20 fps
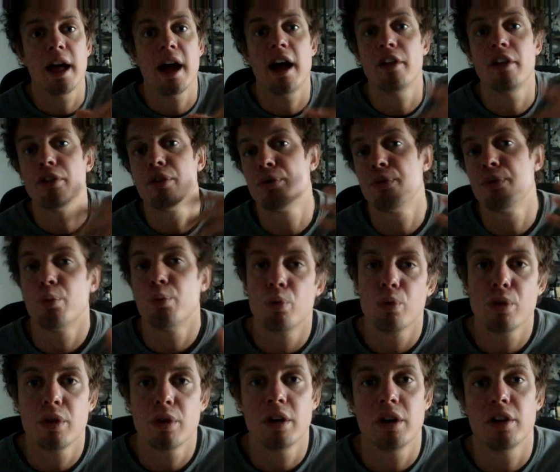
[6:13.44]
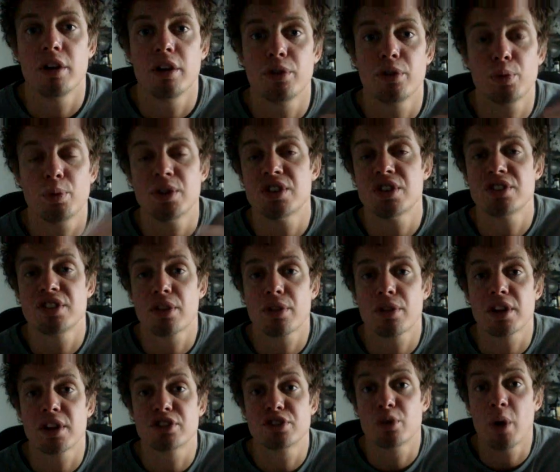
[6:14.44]
at twisting
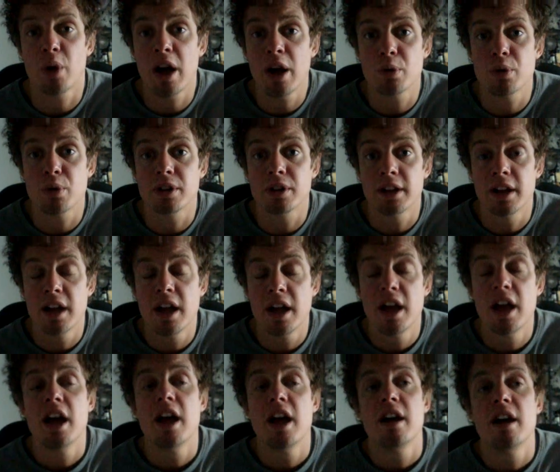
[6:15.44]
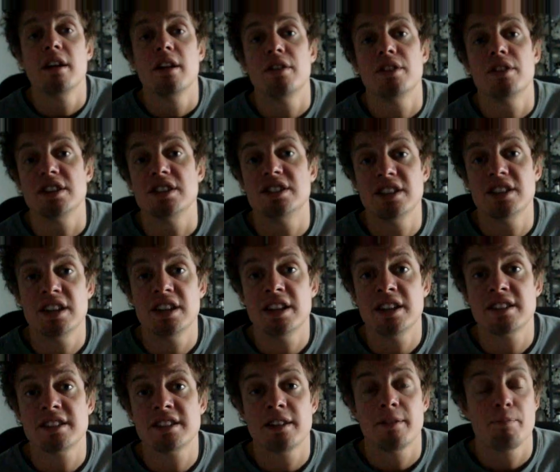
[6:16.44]
things around. They did
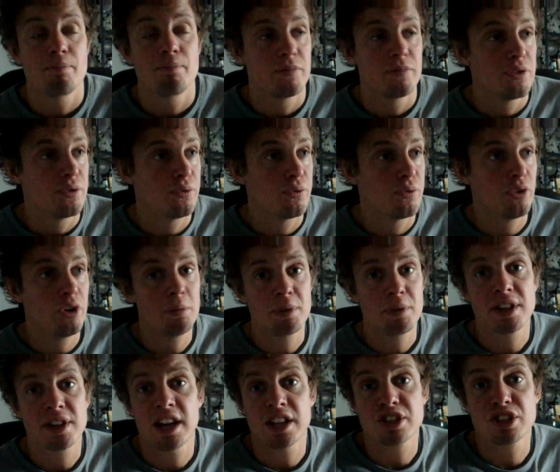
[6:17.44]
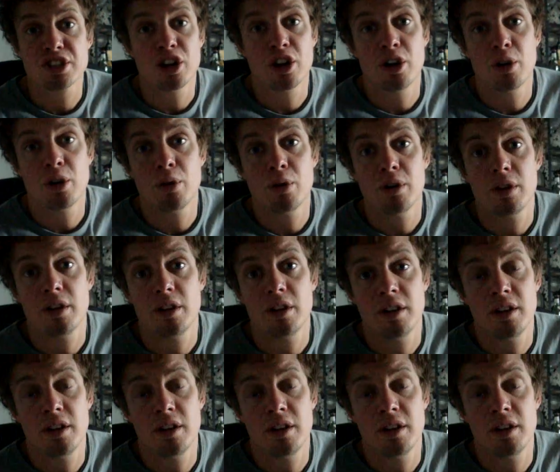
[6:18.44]
it from the get-go,